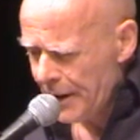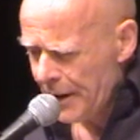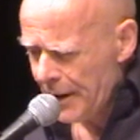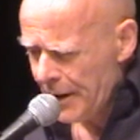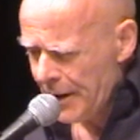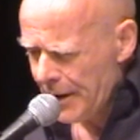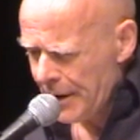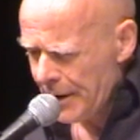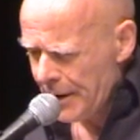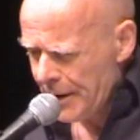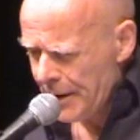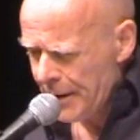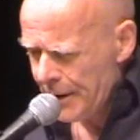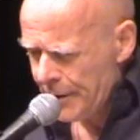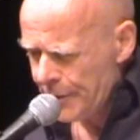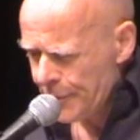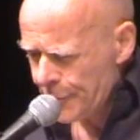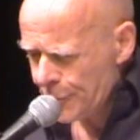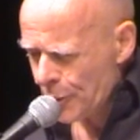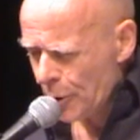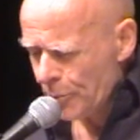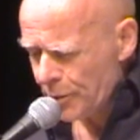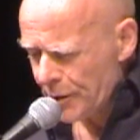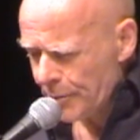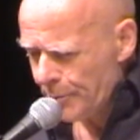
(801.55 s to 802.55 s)
the
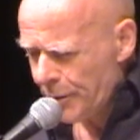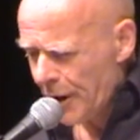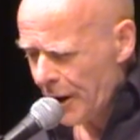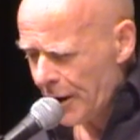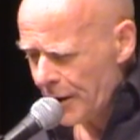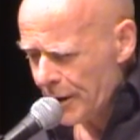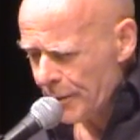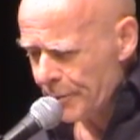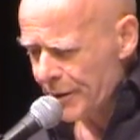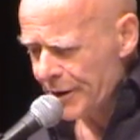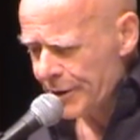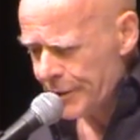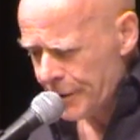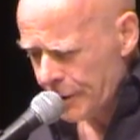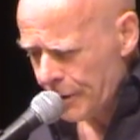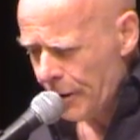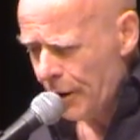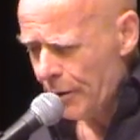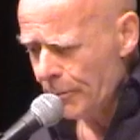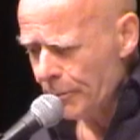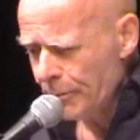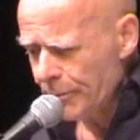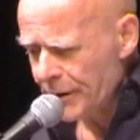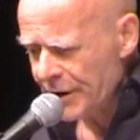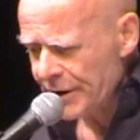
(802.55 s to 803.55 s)
Dublin Parliament to
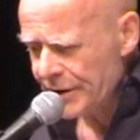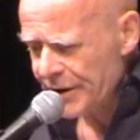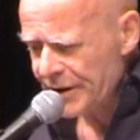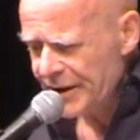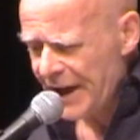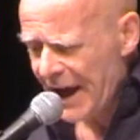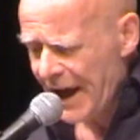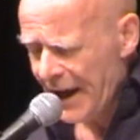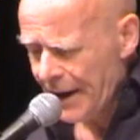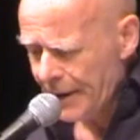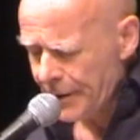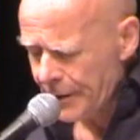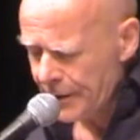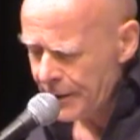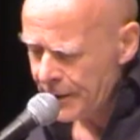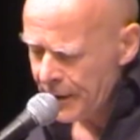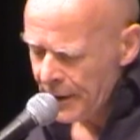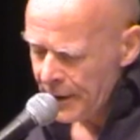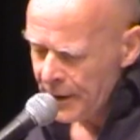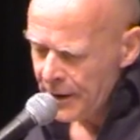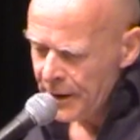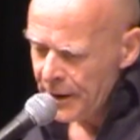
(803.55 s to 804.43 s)
come and attend